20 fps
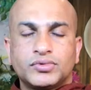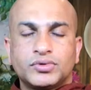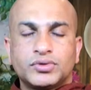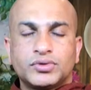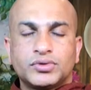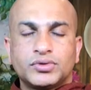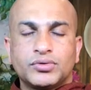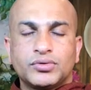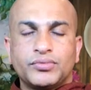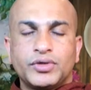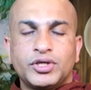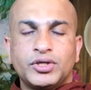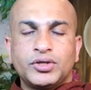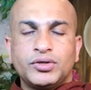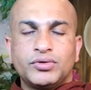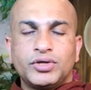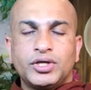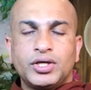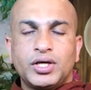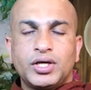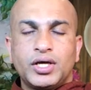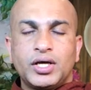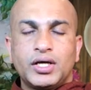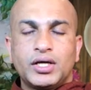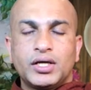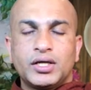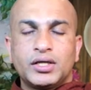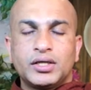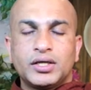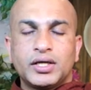So, when you
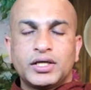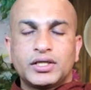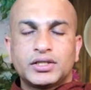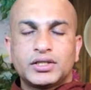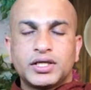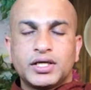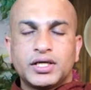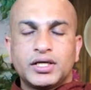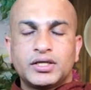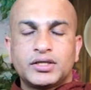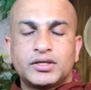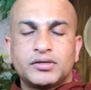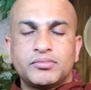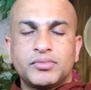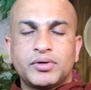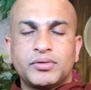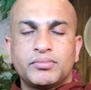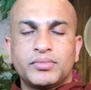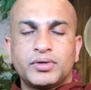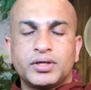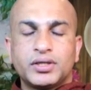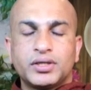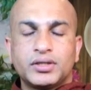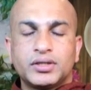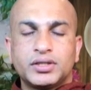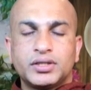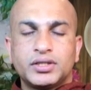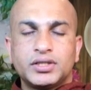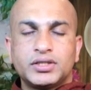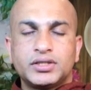inhale, exhale, remember
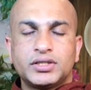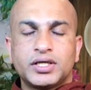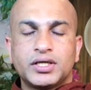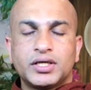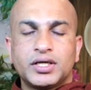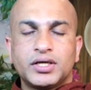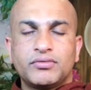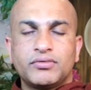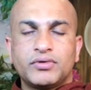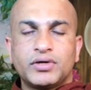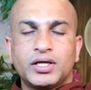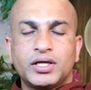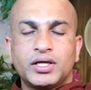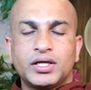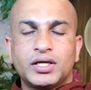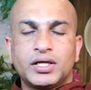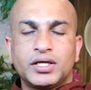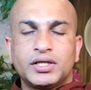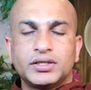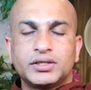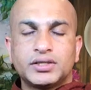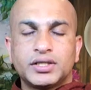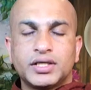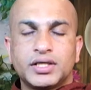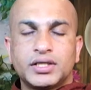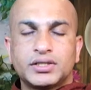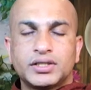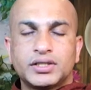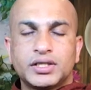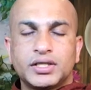each and every inhalation,
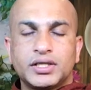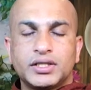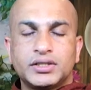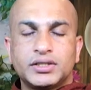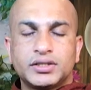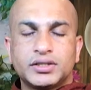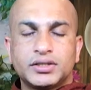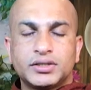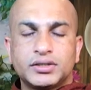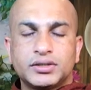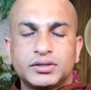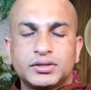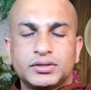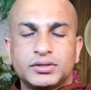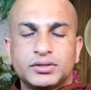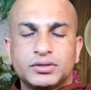exhalation,